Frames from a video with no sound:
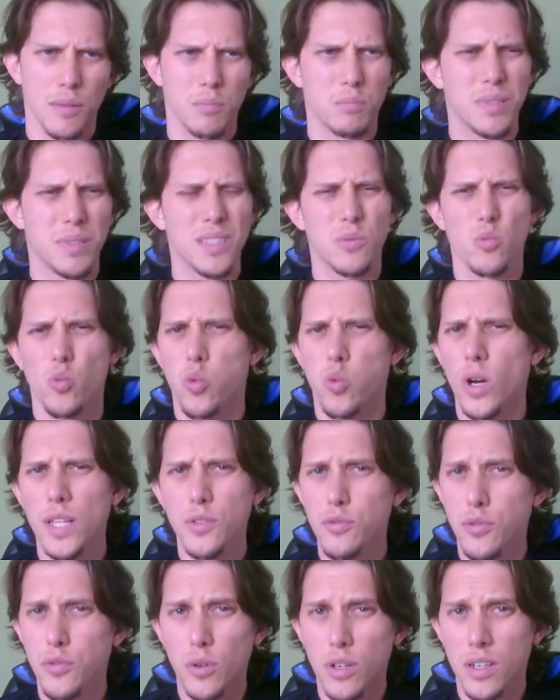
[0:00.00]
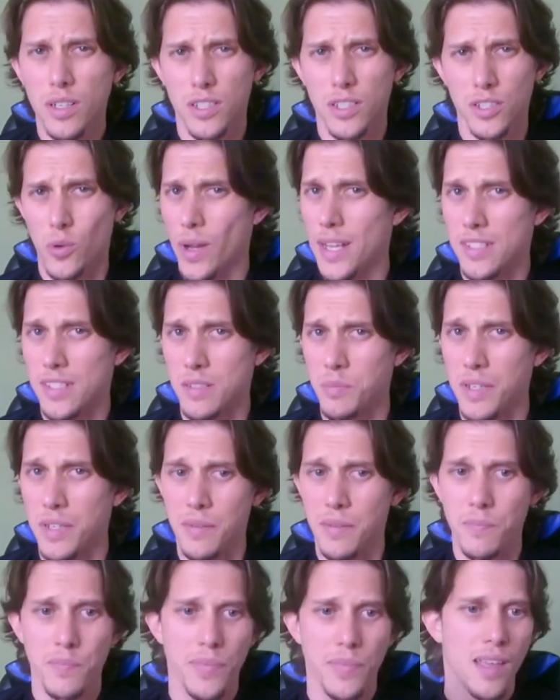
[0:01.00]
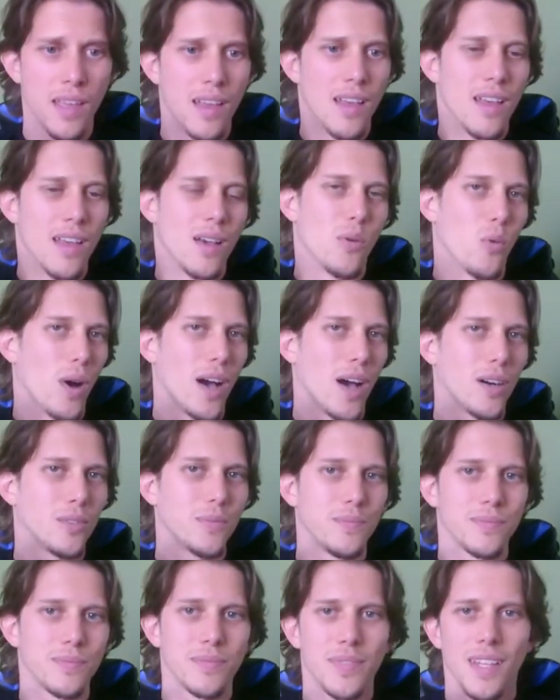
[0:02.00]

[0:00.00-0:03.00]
But what for, you ask me? Well,